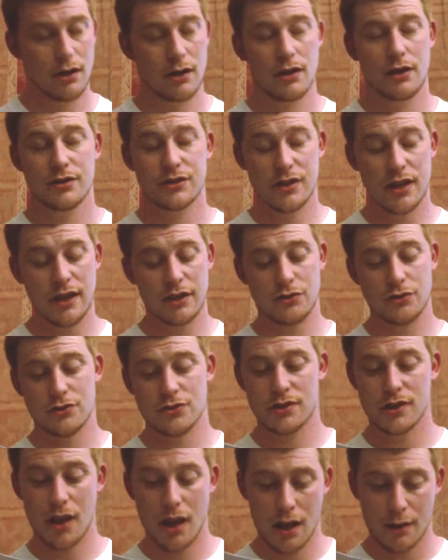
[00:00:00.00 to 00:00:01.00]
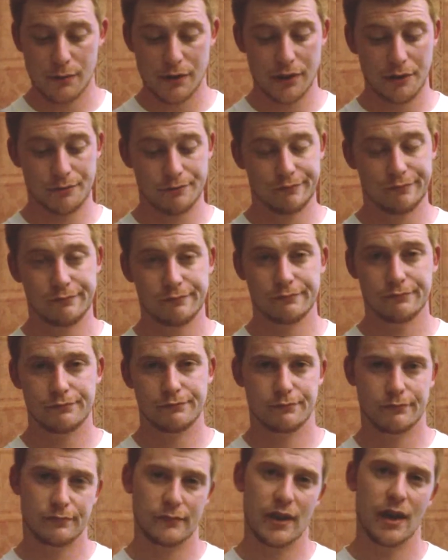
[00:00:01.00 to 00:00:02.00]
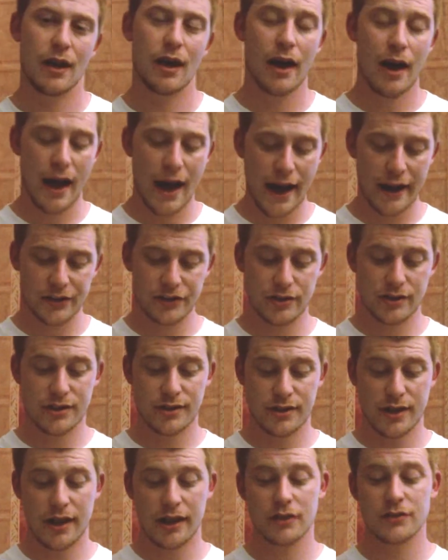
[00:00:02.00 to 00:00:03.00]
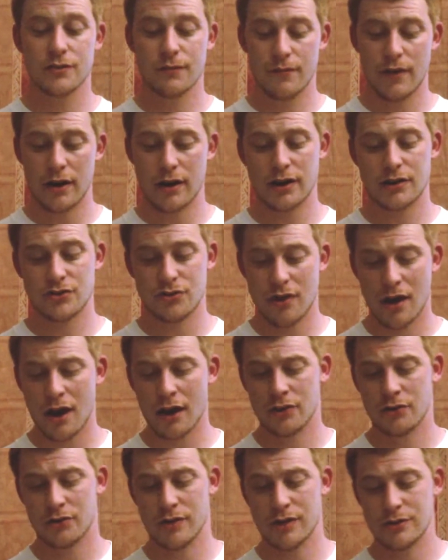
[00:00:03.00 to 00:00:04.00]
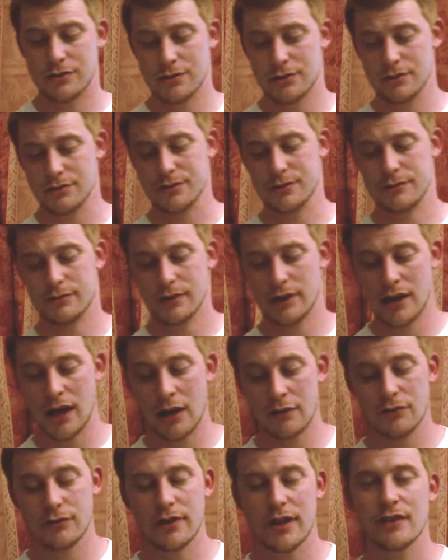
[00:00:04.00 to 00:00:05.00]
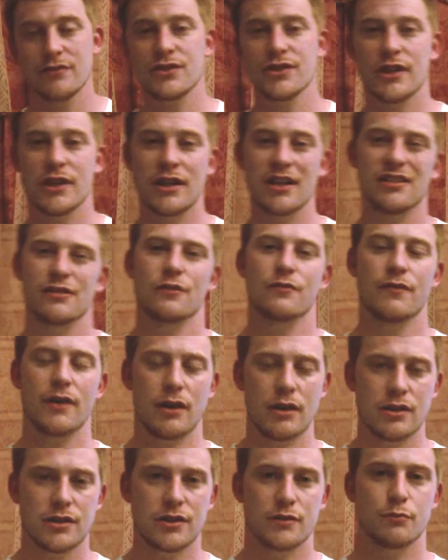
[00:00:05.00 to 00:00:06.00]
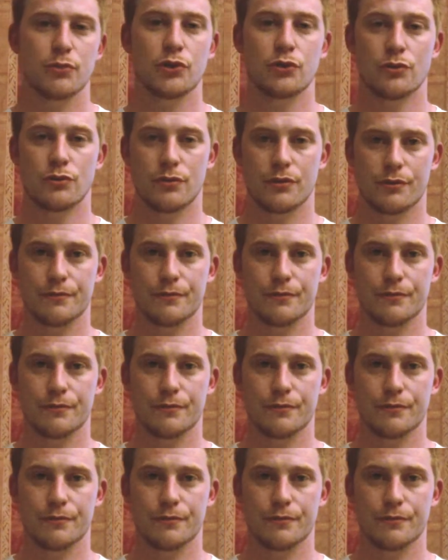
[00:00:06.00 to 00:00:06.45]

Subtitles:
Snakes are slimy. Actually, snakes are very dry creatures, and after they've shed, they're very smooth.